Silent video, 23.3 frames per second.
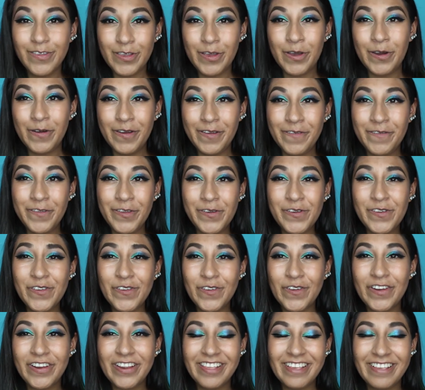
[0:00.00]
So if you
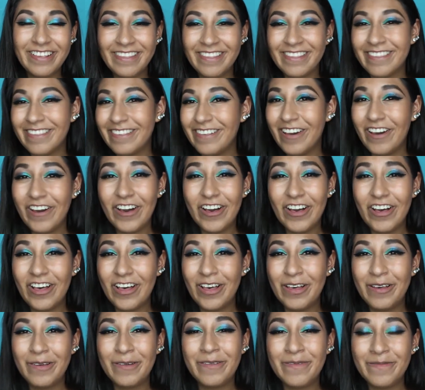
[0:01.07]
enjoyed this
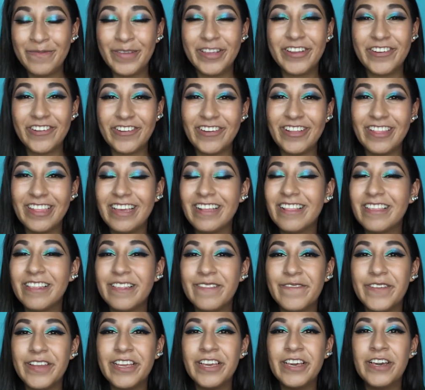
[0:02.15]
haul, make sure to like
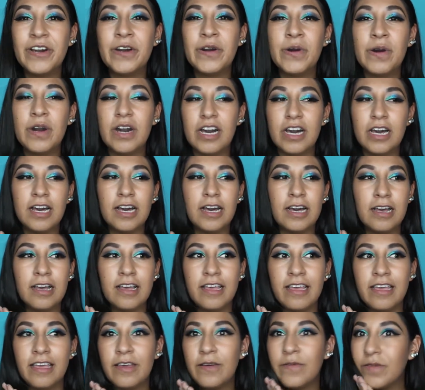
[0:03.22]
this video.
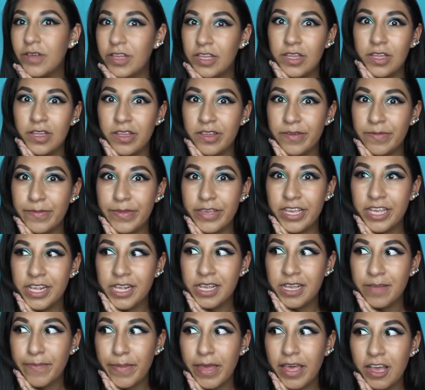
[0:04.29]
I will be
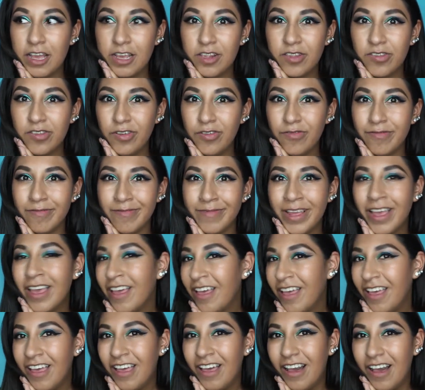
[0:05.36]
back soon.
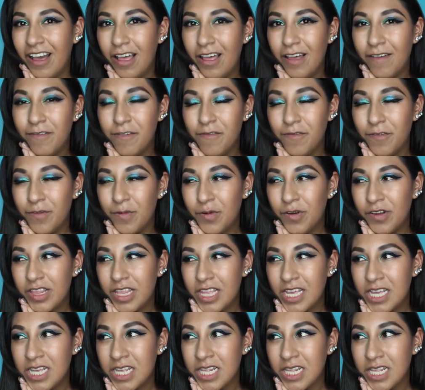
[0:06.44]
I have a few more
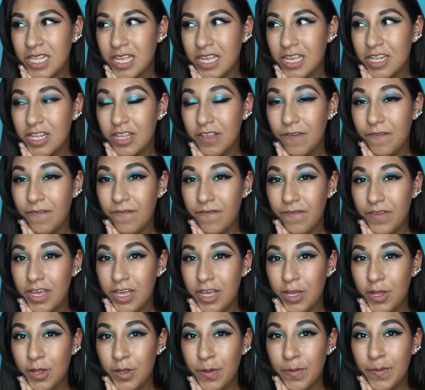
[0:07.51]
things to
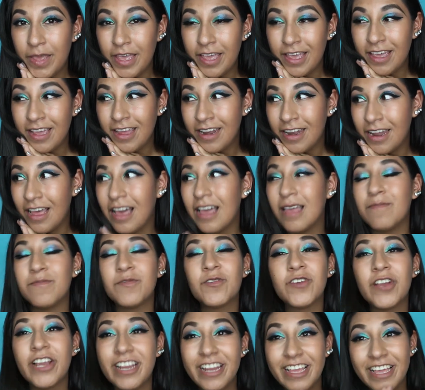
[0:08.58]
film, and I'm
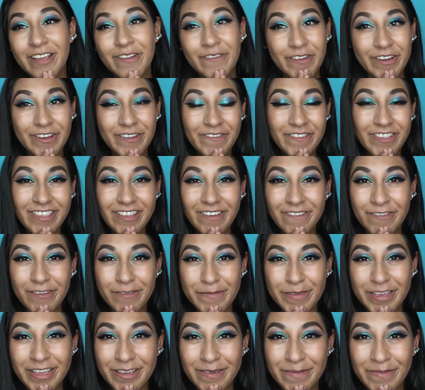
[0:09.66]
trying to get rid of stuff on
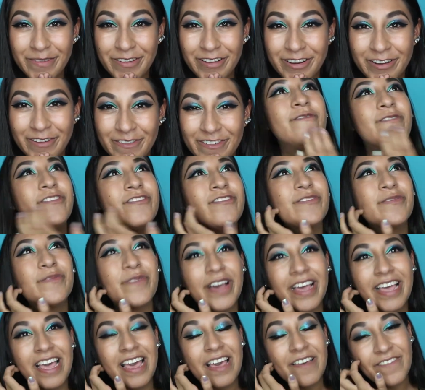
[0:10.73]
my computer, which is why
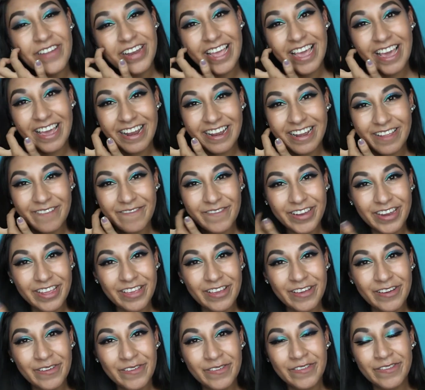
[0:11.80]
I haven't had any
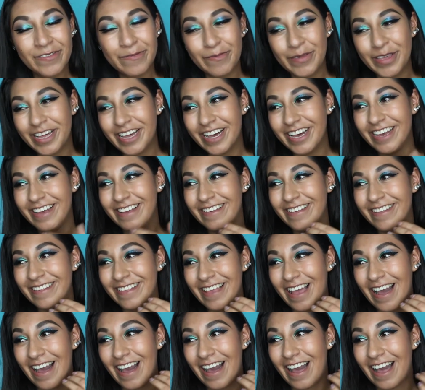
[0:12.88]
videos, because
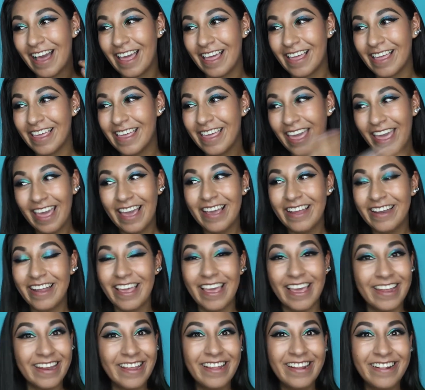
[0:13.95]
I can't
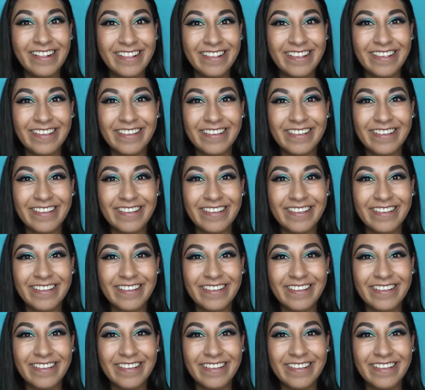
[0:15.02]
edit.